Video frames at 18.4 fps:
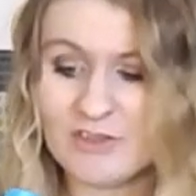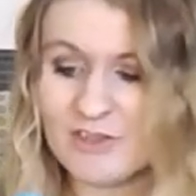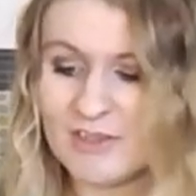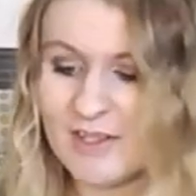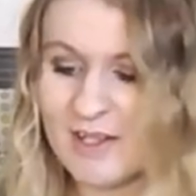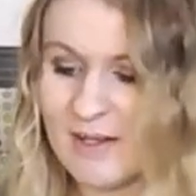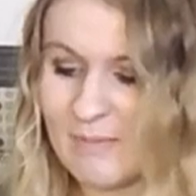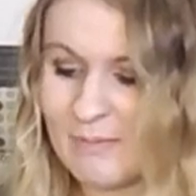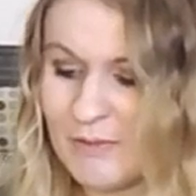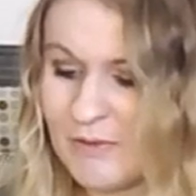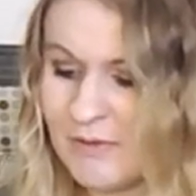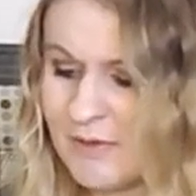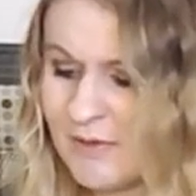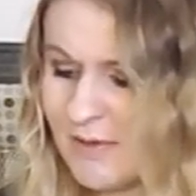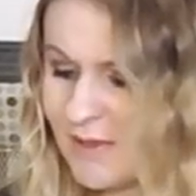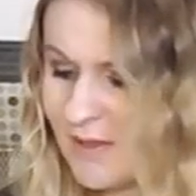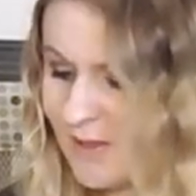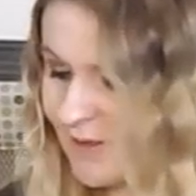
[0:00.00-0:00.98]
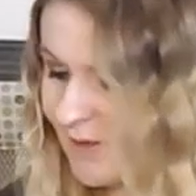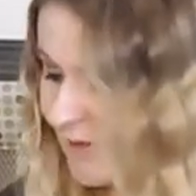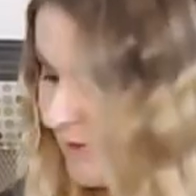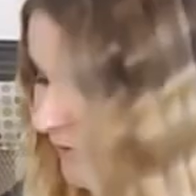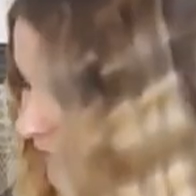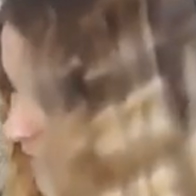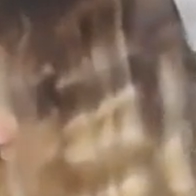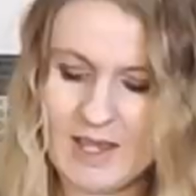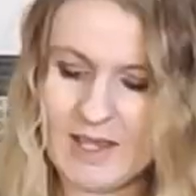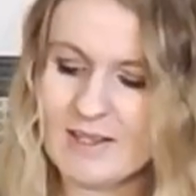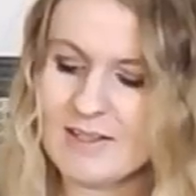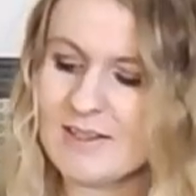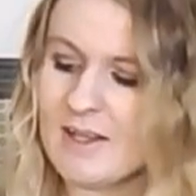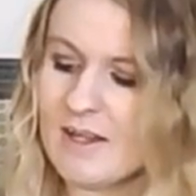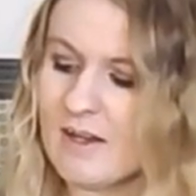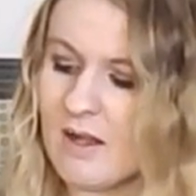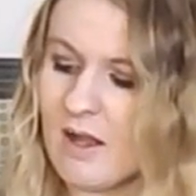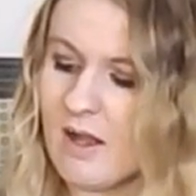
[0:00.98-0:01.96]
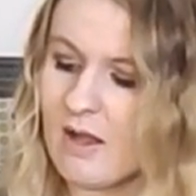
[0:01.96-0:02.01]
samples, a
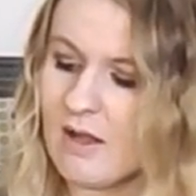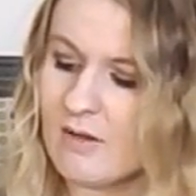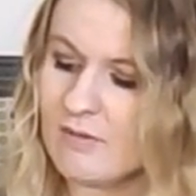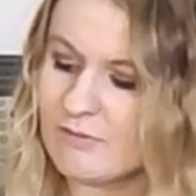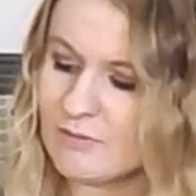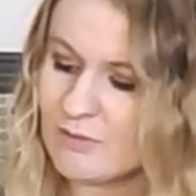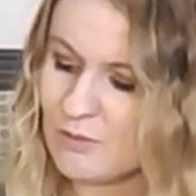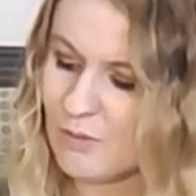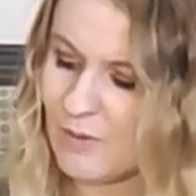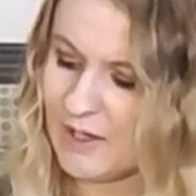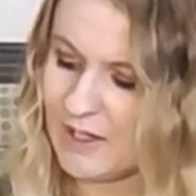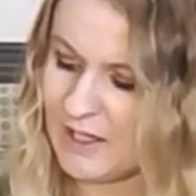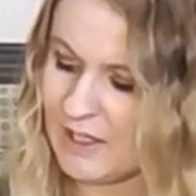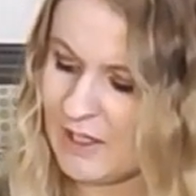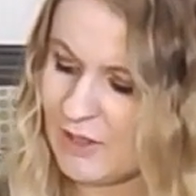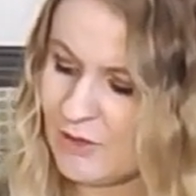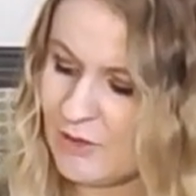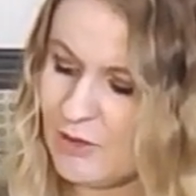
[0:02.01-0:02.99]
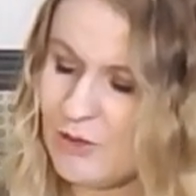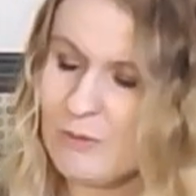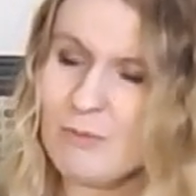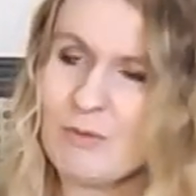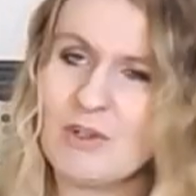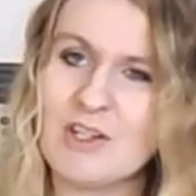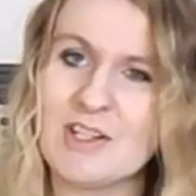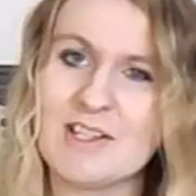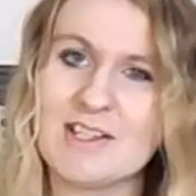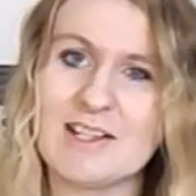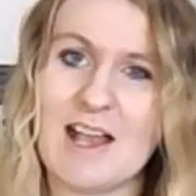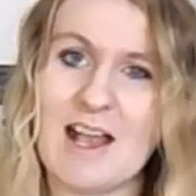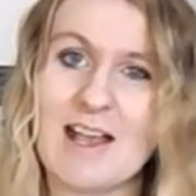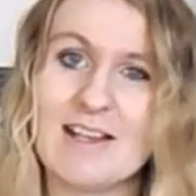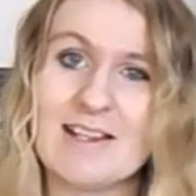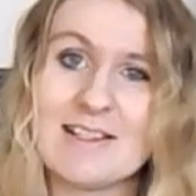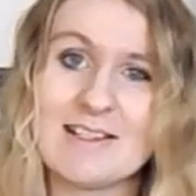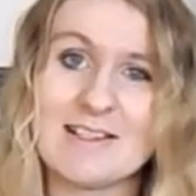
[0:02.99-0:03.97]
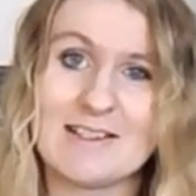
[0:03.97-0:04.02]
set of 20 newborn
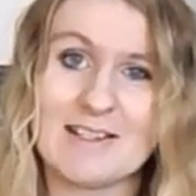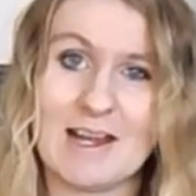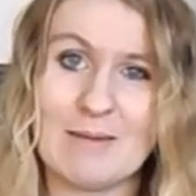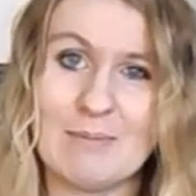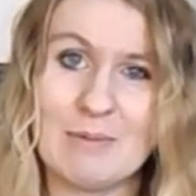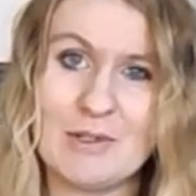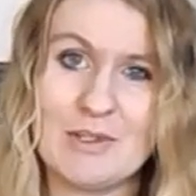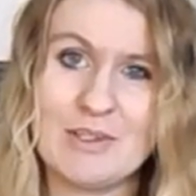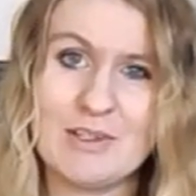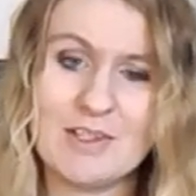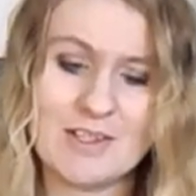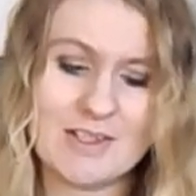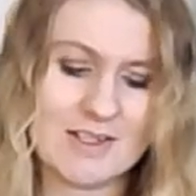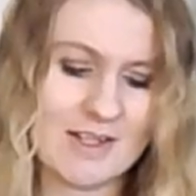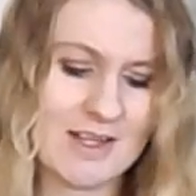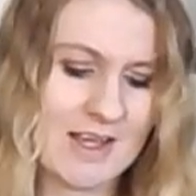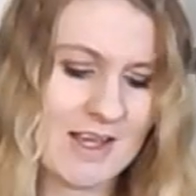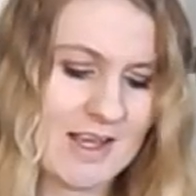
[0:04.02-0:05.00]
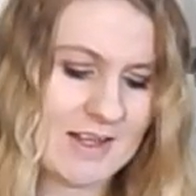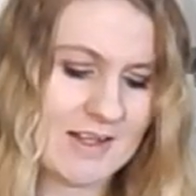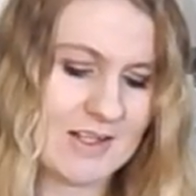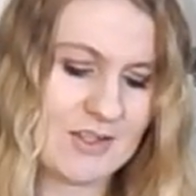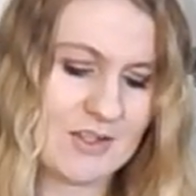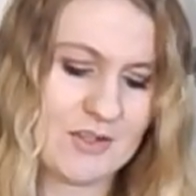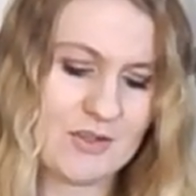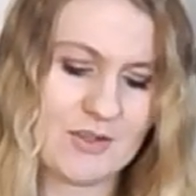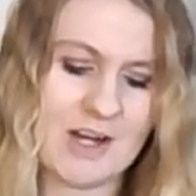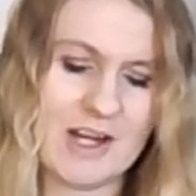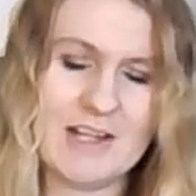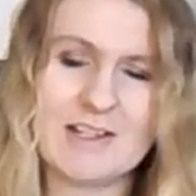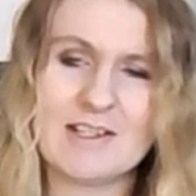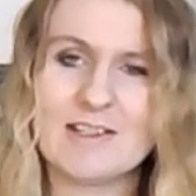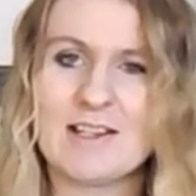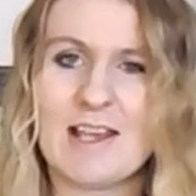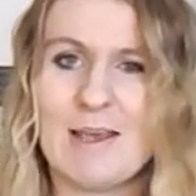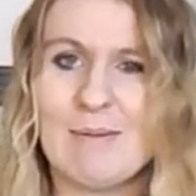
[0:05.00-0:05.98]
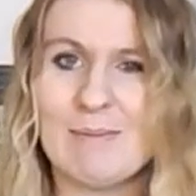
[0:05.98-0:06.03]
size diapers. This is great.
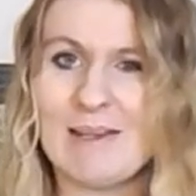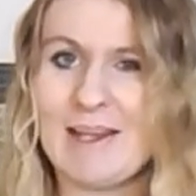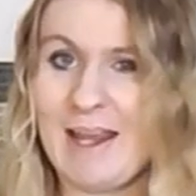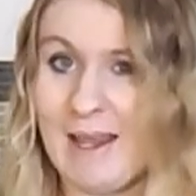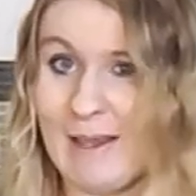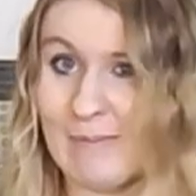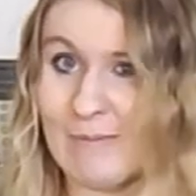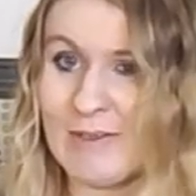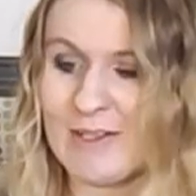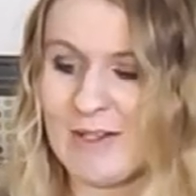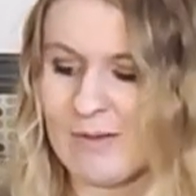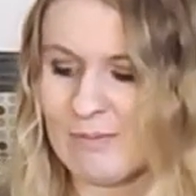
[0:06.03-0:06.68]
This came in the Amazon